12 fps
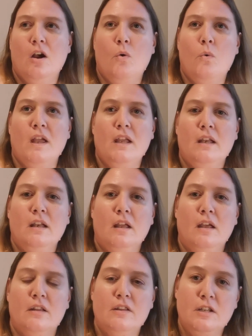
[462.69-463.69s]

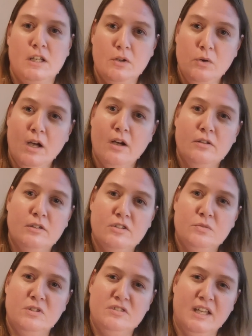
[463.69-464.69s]
when the new
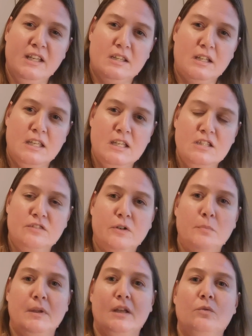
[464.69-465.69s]
owners would take the keys
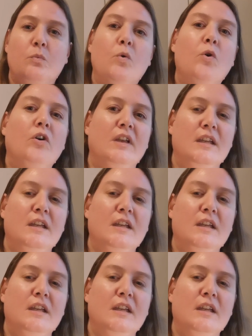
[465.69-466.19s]
from me and walk